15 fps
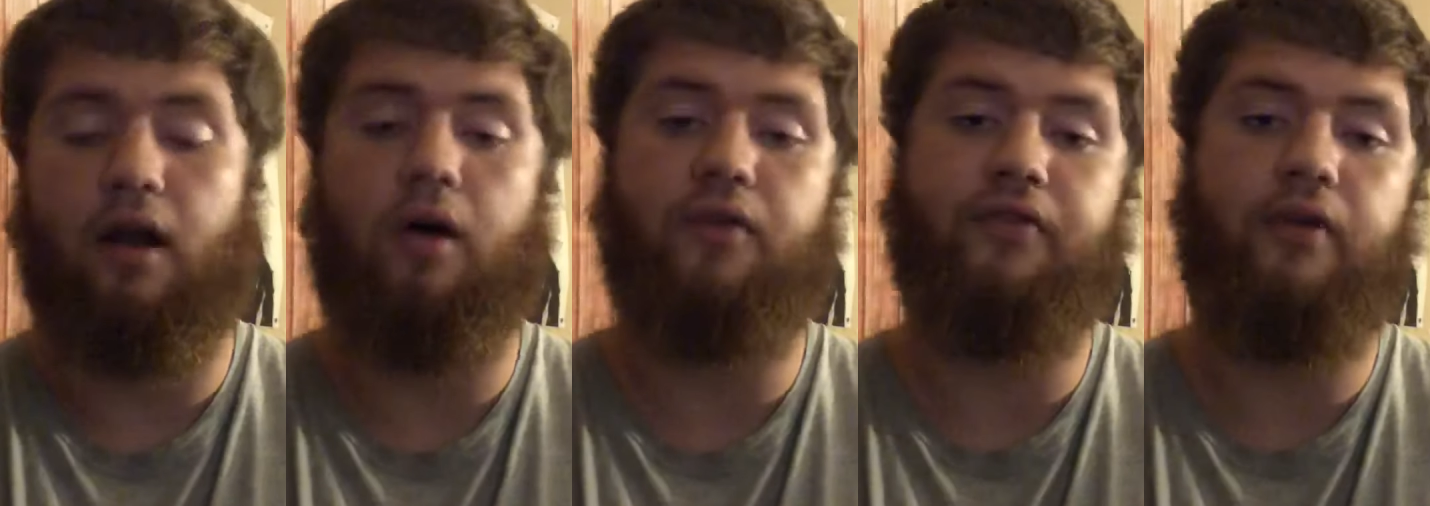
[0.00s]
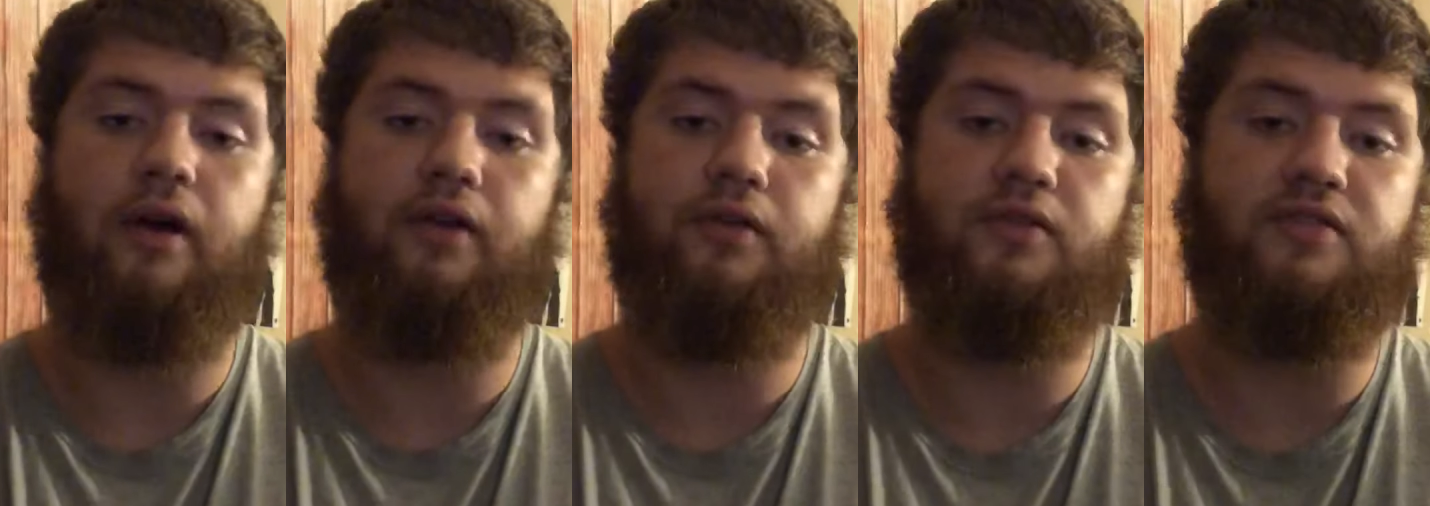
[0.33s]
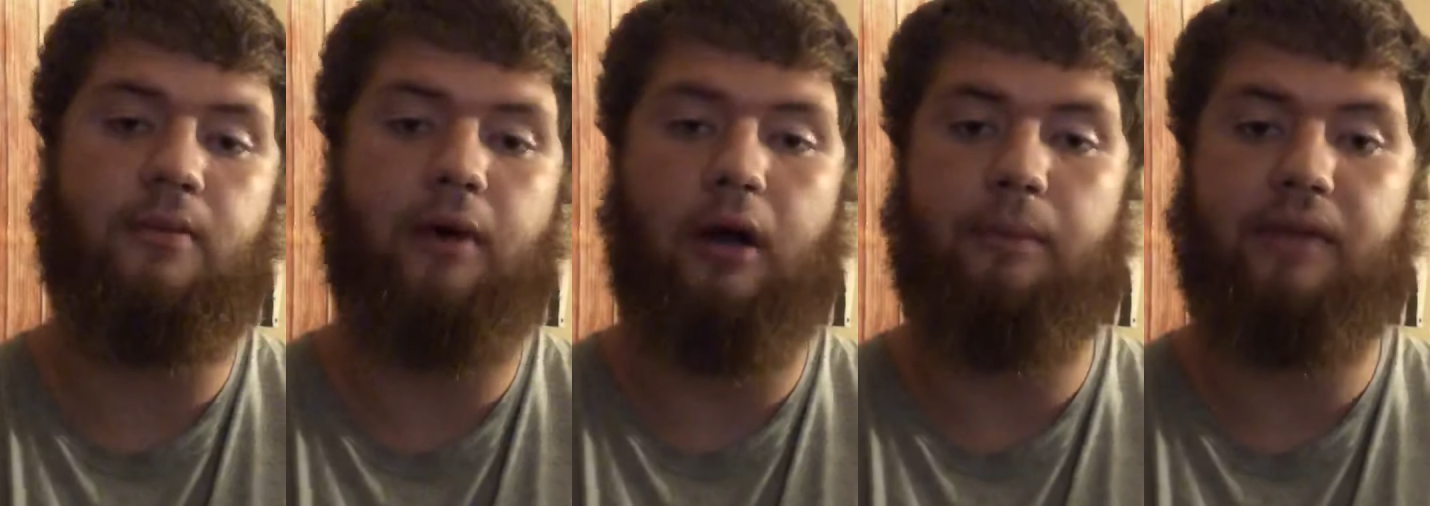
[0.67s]
Also, I'll do
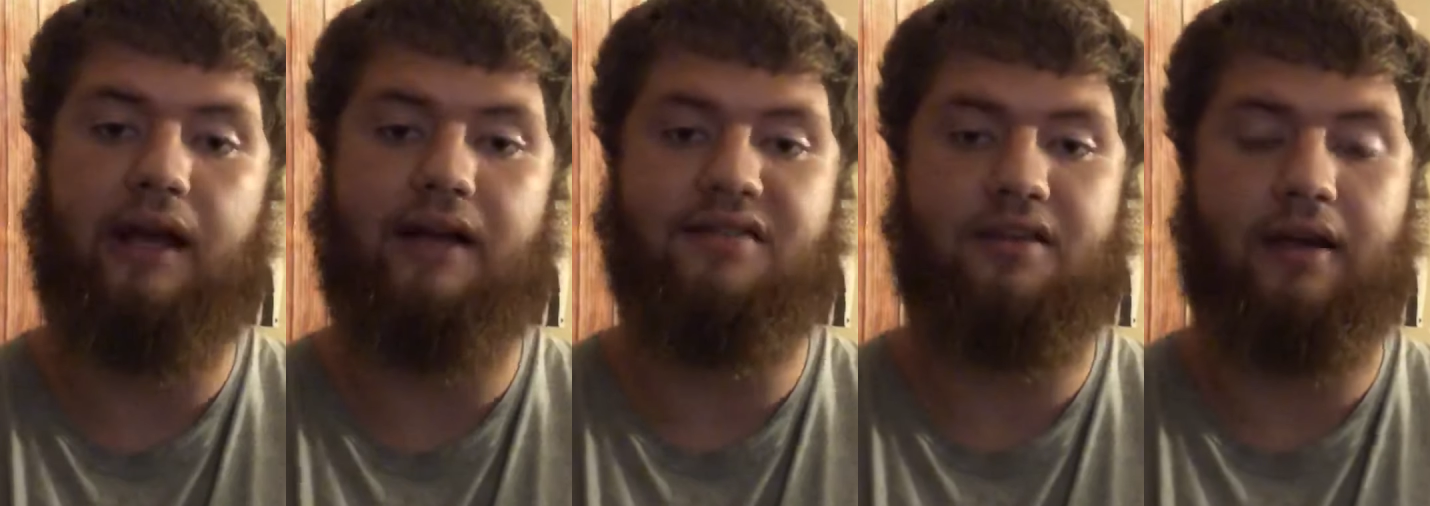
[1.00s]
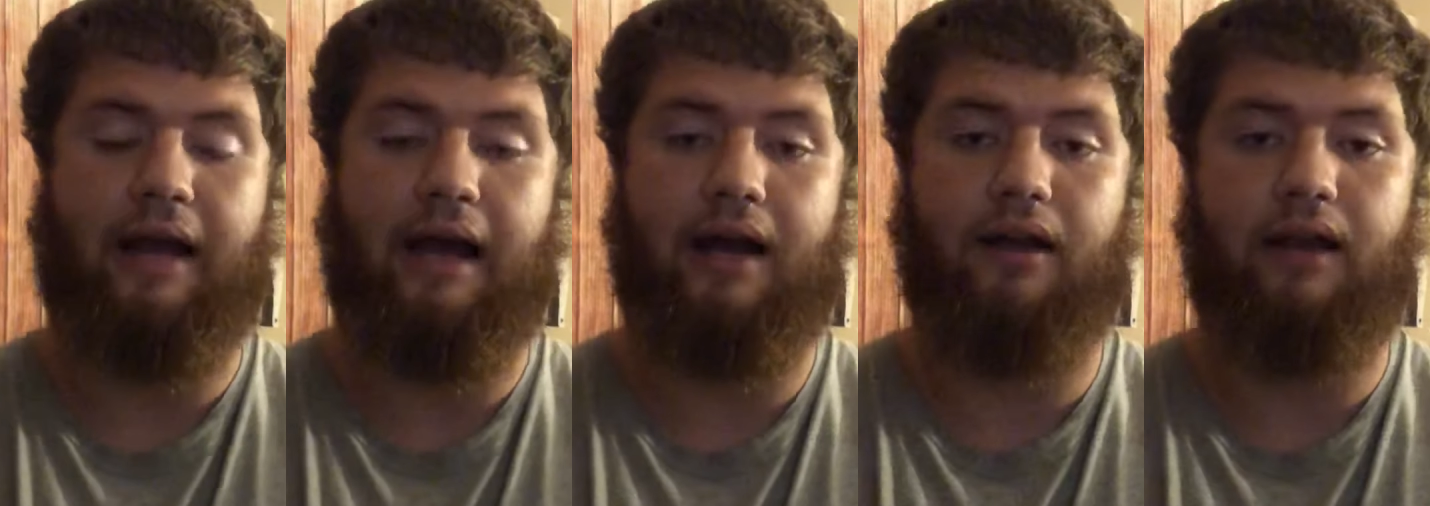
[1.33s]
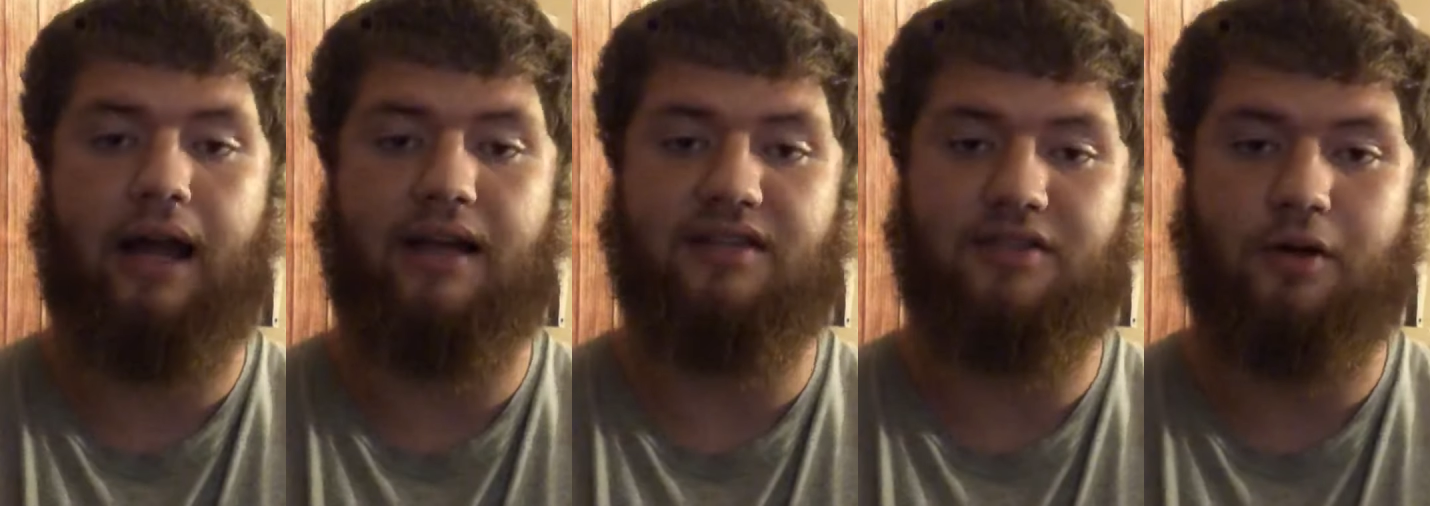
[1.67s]
some updates on how to
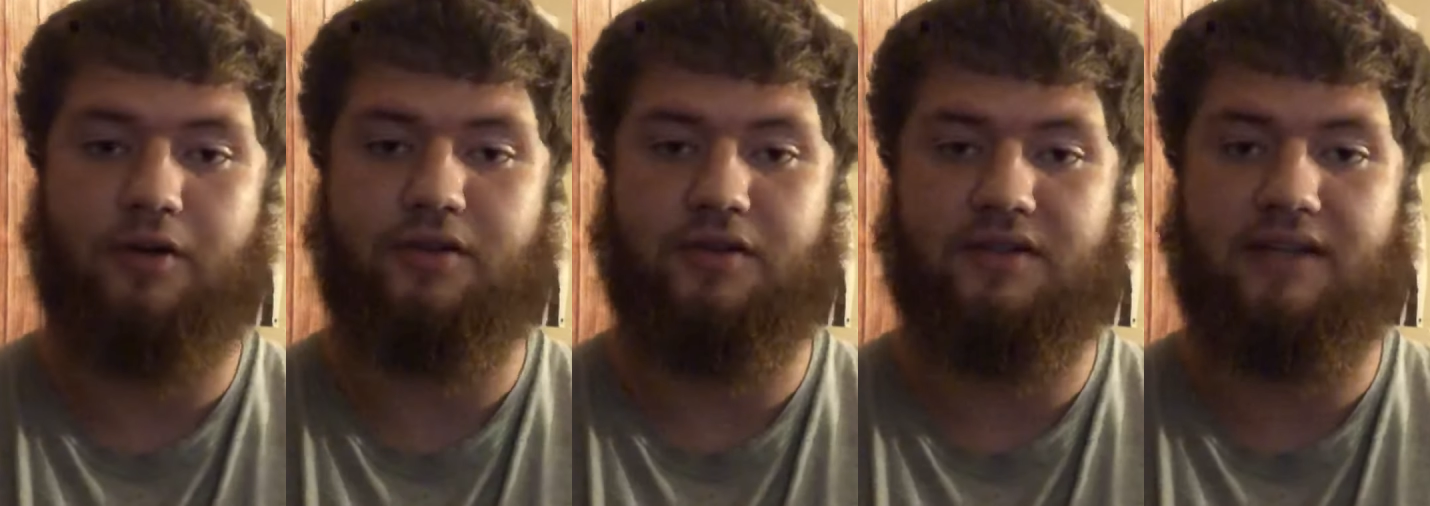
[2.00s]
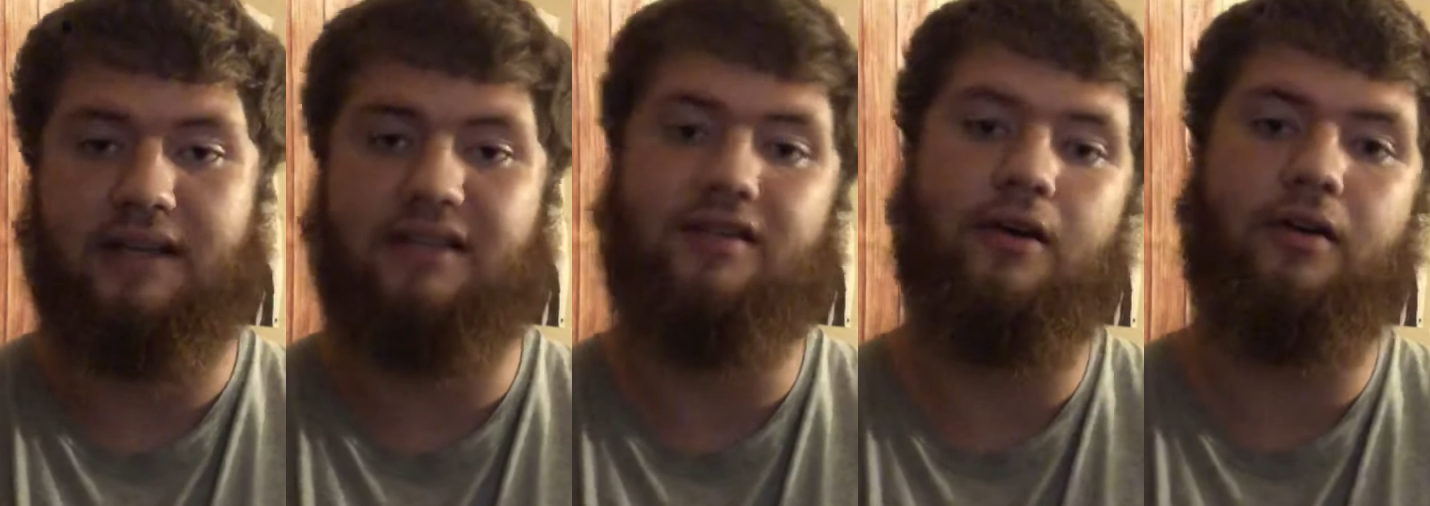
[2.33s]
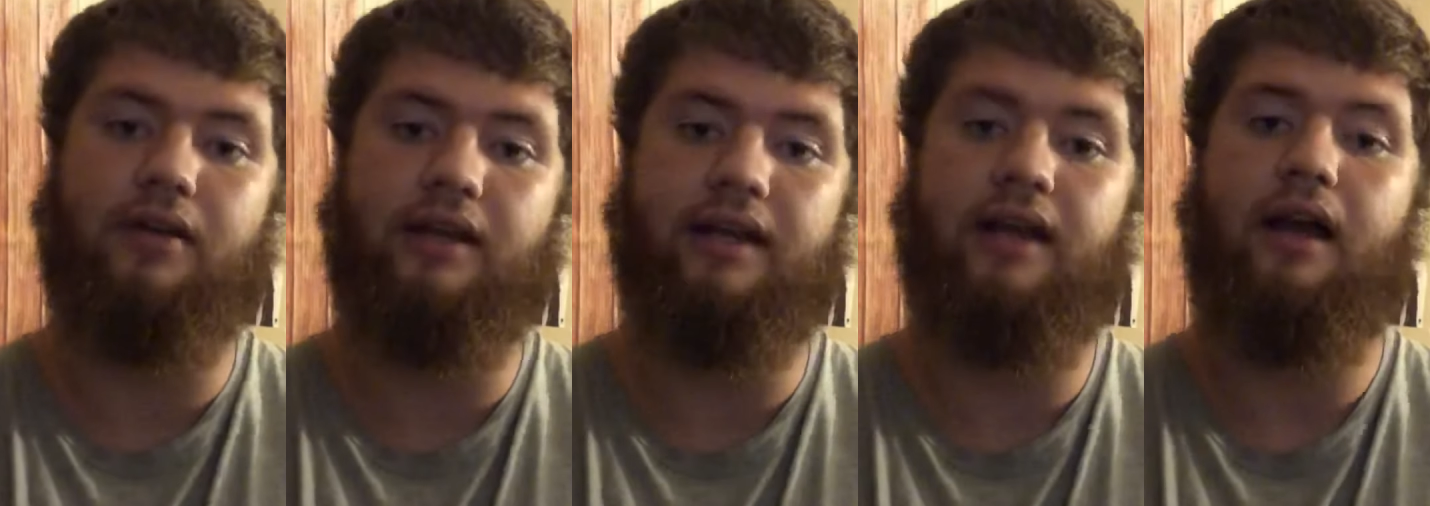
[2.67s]
like start your seeds
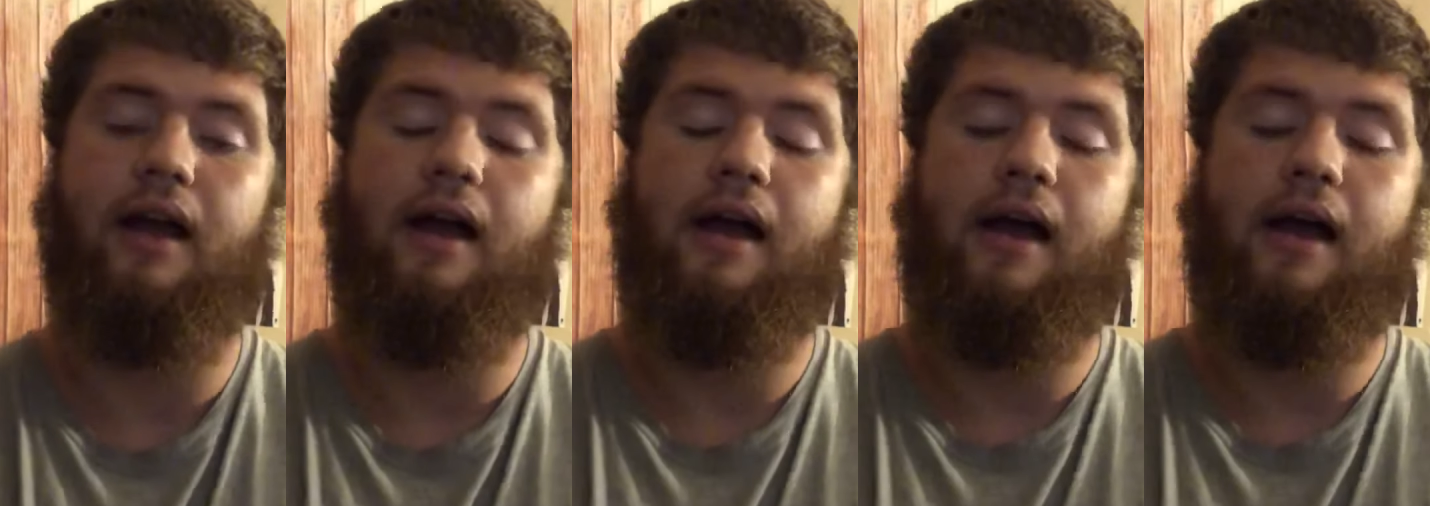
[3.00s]
early